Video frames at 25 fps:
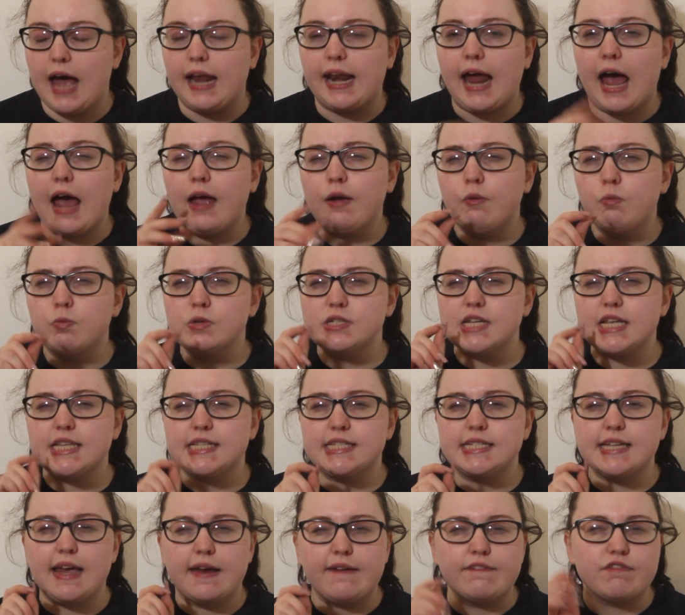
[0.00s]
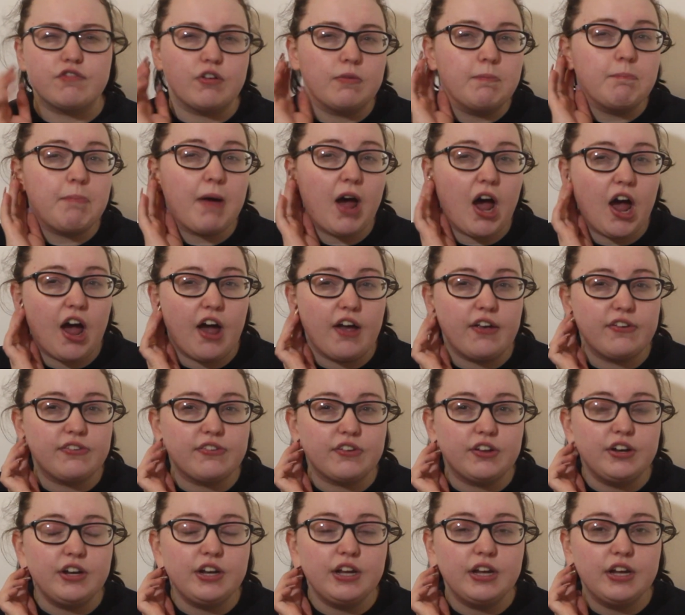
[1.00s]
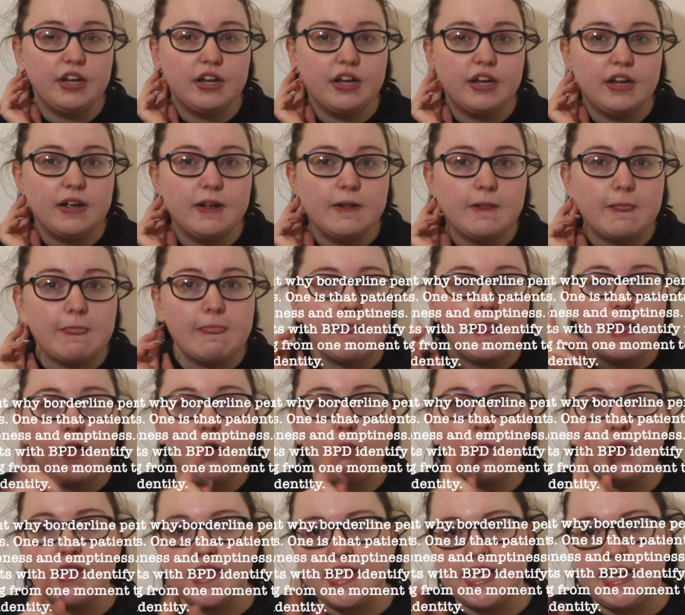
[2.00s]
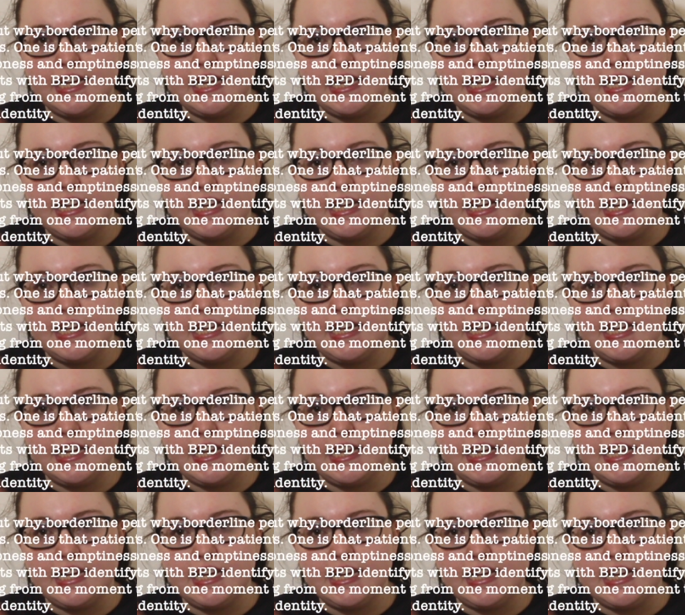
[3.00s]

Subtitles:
and I was a different person with